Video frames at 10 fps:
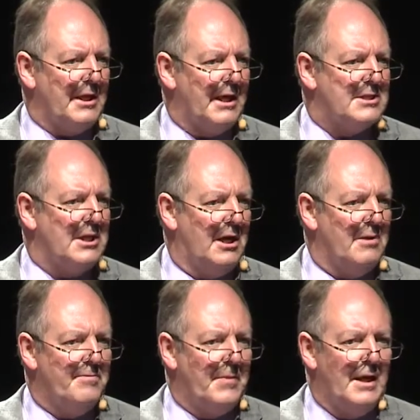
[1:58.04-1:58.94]
at that
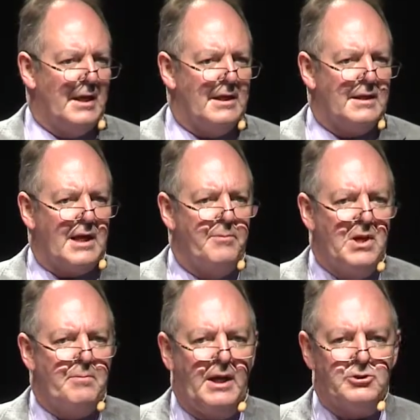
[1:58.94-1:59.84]
time can
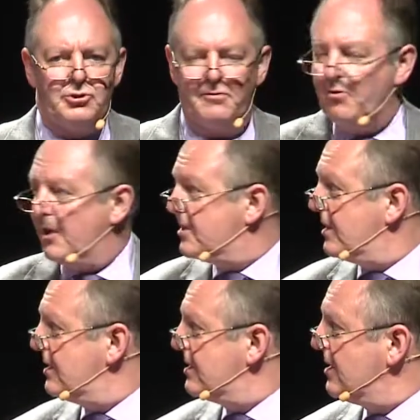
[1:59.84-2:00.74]
be a mantra for us
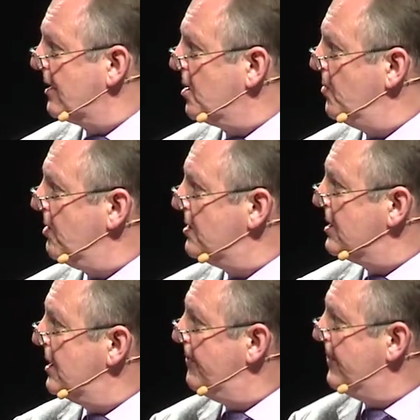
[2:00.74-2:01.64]
in the design
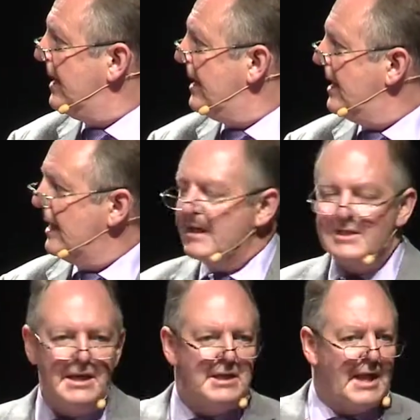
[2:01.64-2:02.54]
community. He
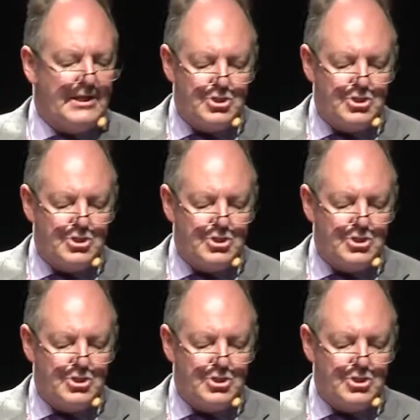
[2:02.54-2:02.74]
said that